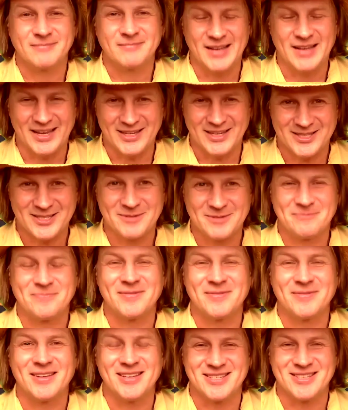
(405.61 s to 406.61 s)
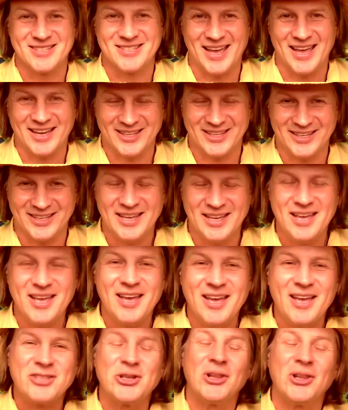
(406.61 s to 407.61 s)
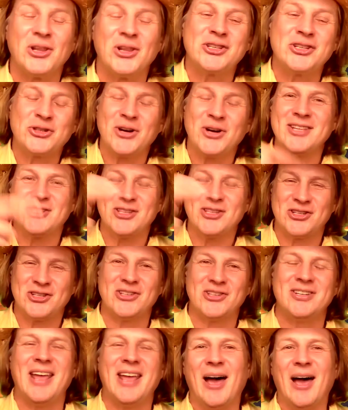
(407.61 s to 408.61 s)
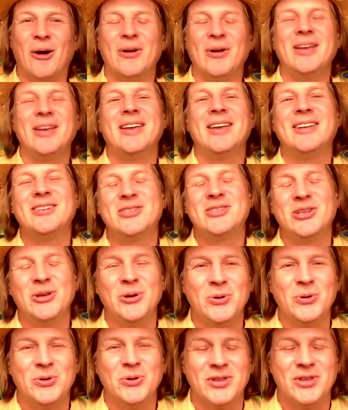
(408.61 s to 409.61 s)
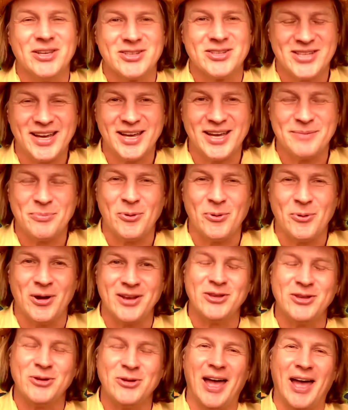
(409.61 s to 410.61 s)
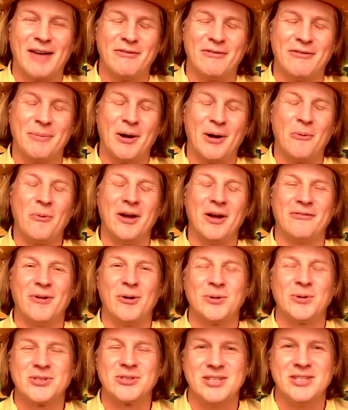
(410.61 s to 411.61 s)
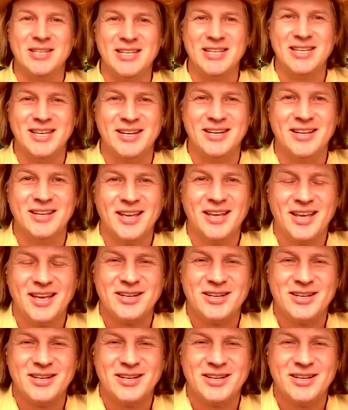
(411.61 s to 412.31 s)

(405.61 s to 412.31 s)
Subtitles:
Yes, exactly. So let's transition now into the second point you have about what folks need